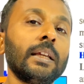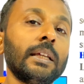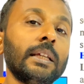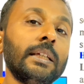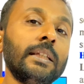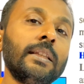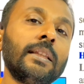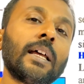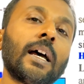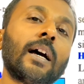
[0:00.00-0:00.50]

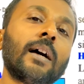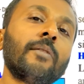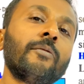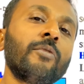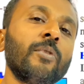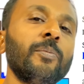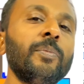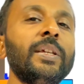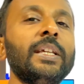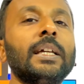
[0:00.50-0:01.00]
In the
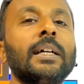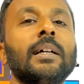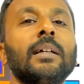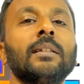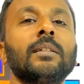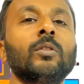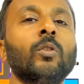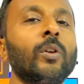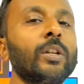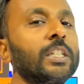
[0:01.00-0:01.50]

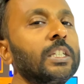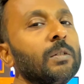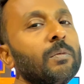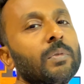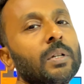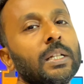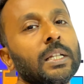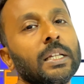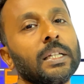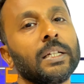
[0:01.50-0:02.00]
previous hot
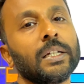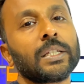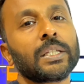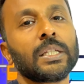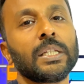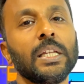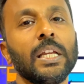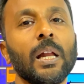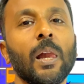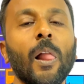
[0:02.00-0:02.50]
chamber die
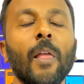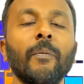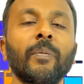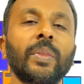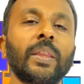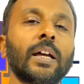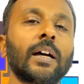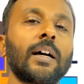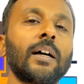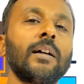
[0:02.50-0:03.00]
casting,
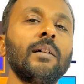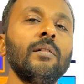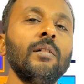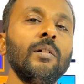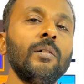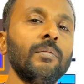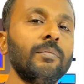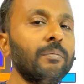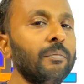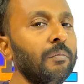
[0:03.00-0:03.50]

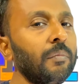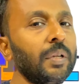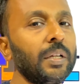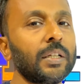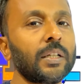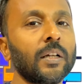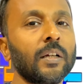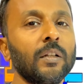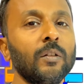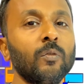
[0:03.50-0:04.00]
the
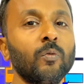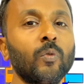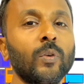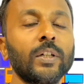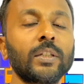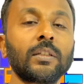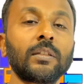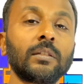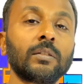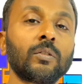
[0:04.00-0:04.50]
metal
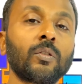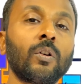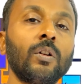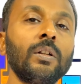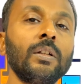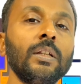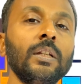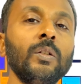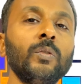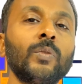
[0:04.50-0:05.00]
was
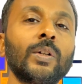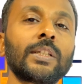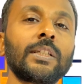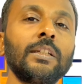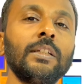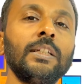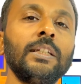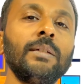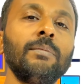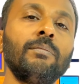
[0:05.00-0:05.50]

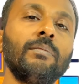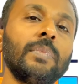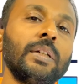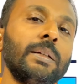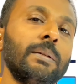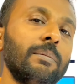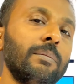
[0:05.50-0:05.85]
continuously